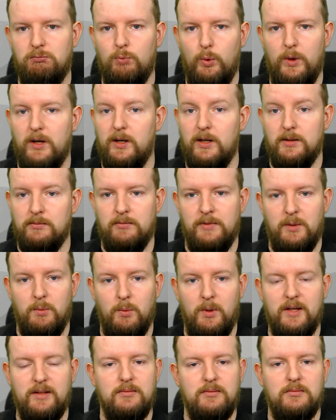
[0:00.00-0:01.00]
what? The
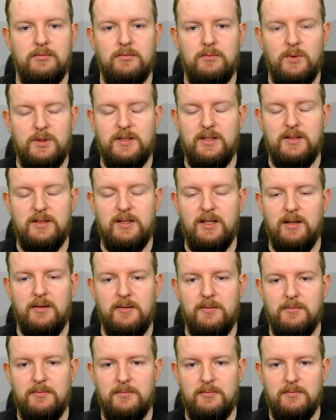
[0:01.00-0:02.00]
what? What's a
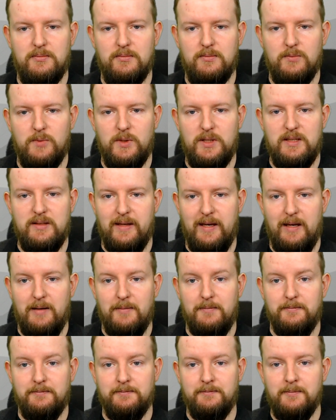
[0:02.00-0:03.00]
synth? What is
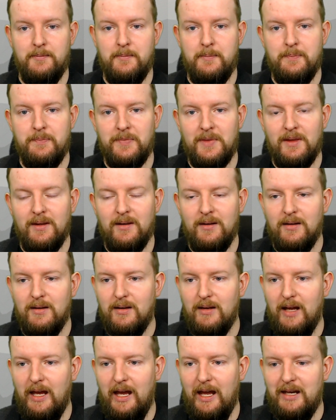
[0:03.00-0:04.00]
that?
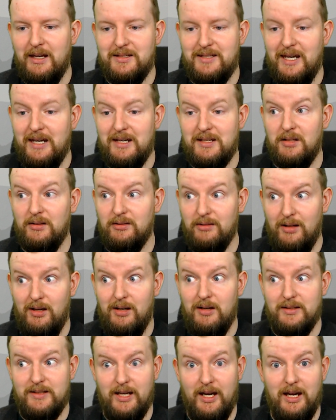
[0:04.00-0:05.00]
And it takes a
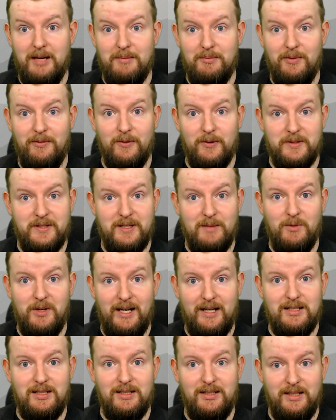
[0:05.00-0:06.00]
long time before someone
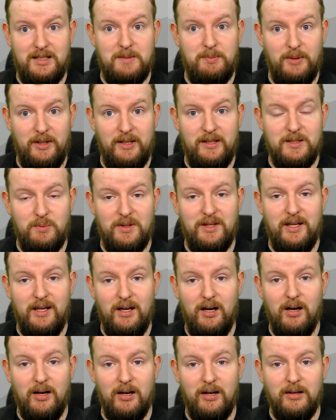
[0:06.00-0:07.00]
actually explains what
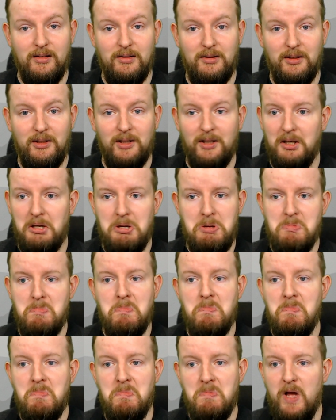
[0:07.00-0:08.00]
they are.
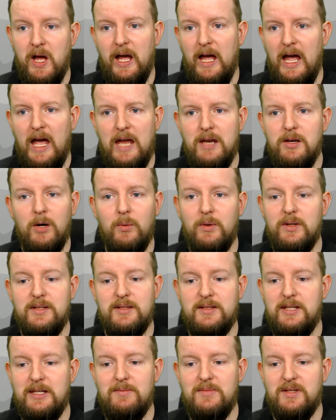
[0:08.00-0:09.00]
And no
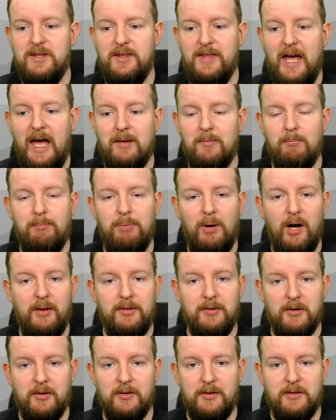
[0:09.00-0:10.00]
one seems that
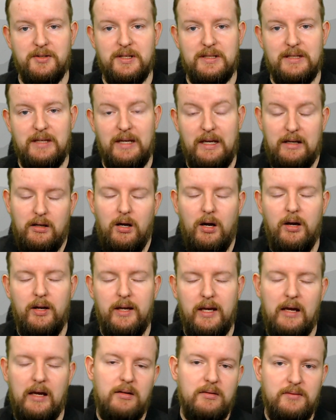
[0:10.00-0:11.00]
bothered. They're just like, oh
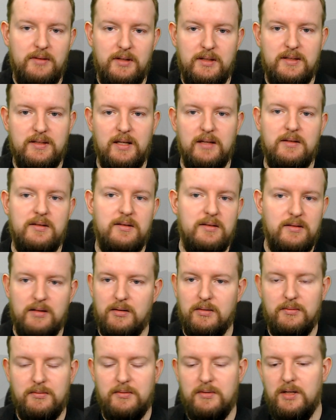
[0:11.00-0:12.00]
yeah, the synths,
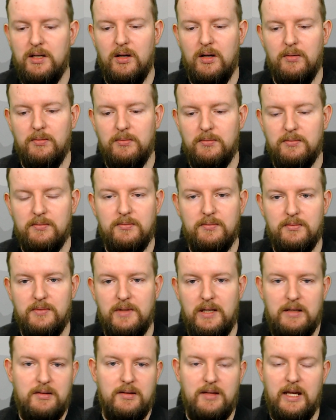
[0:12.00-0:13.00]
they're, you know,
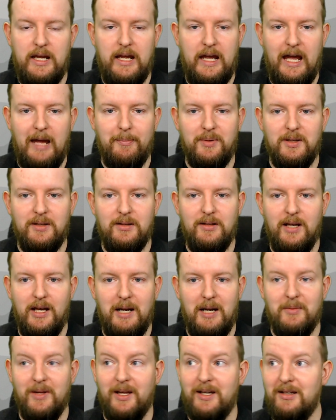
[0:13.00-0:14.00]
they happen.
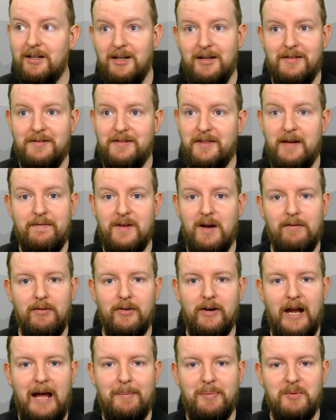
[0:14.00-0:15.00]
And I'm like, they've
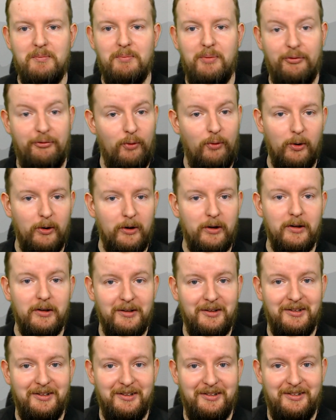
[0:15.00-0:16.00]
never happened
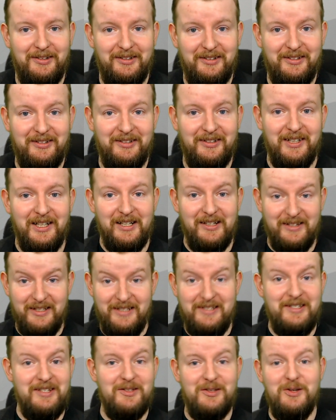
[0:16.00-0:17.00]
before.
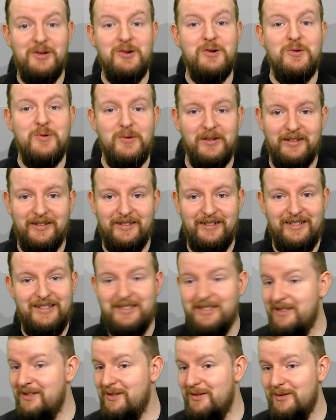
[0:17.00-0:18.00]
This is new.
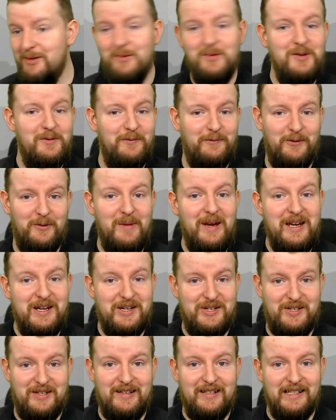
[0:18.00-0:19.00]
This is new
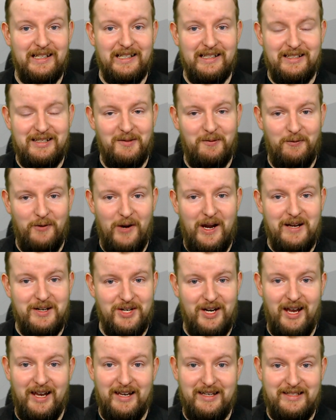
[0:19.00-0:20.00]
information to the
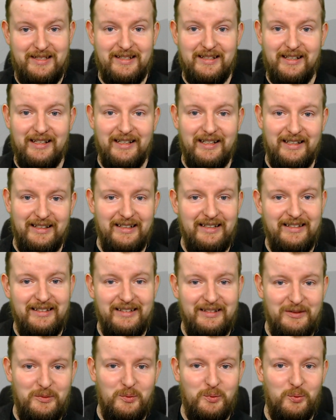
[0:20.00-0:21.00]
franchise.
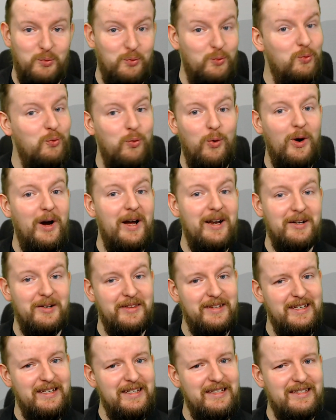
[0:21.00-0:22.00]
What
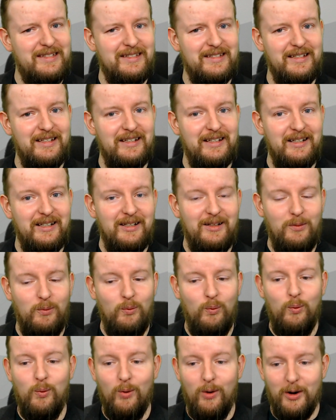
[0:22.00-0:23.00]
are these?
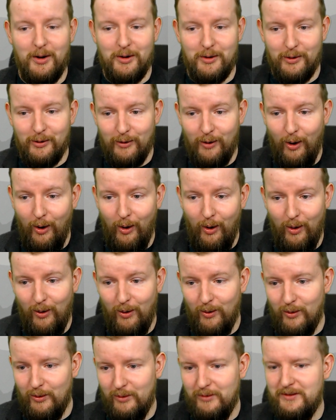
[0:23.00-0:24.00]
What are
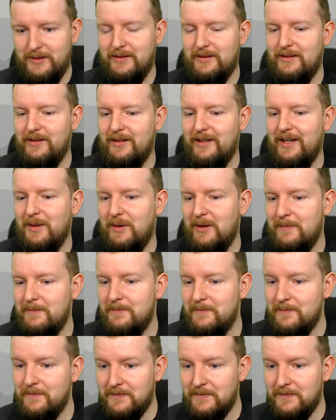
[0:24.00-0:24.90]
those? Anyway.